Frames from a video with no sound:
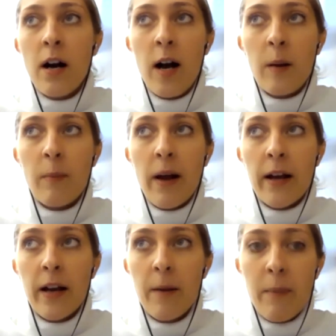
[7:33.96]

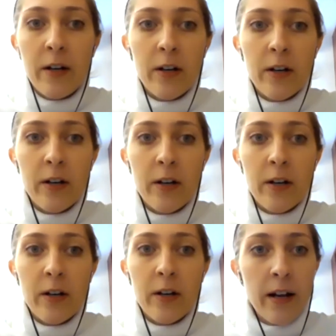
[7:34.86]
I got my
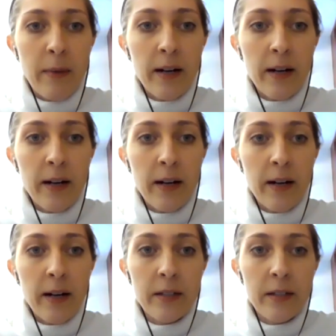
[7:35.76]
undergrad in
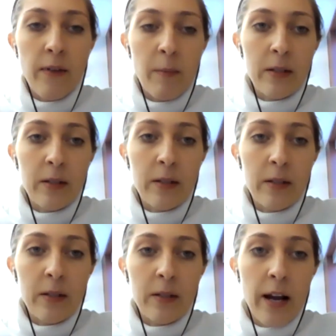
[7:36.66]
Maryland in
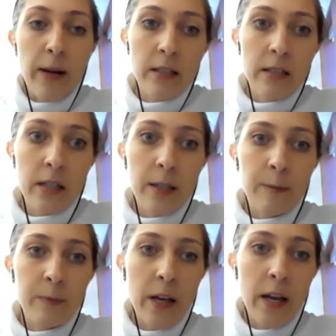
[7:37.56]
environmental science and
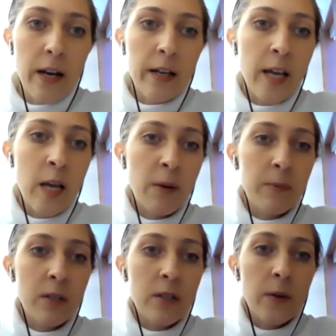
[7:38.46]
policy,
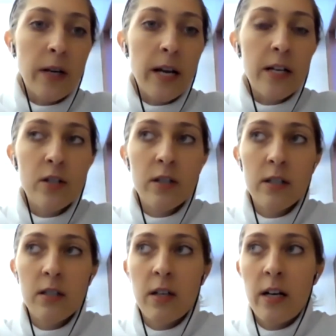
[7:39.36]
and I came up to
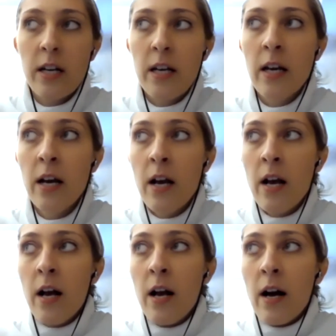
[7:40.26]
UNH to study
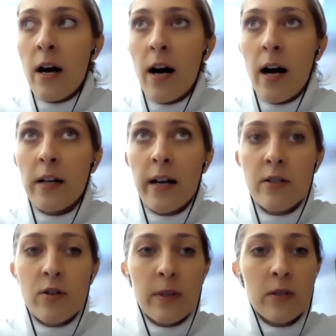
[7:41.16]

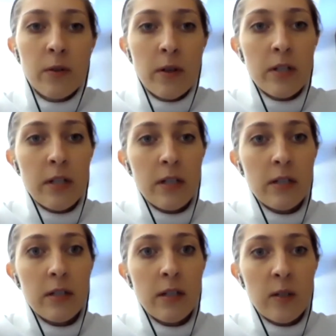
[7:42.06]
natural
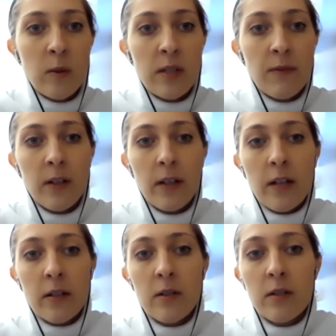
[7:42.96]
resources and
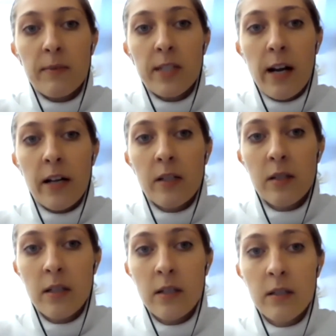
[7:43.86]
specifically ecosystem
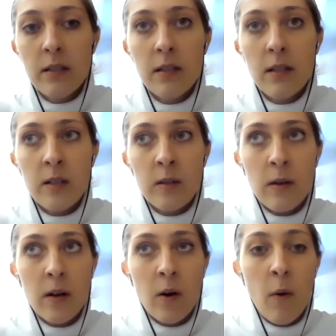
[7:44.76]
sciences
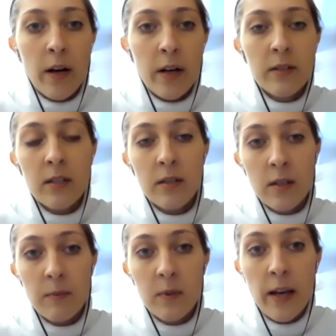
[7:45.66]
and aquatic
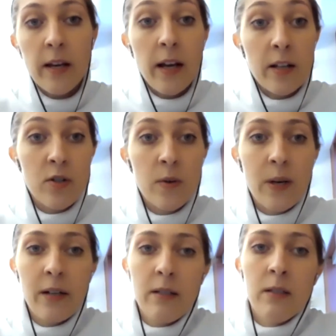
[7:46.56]
systems like
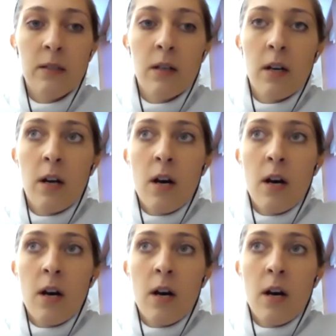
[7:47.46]
estuaries.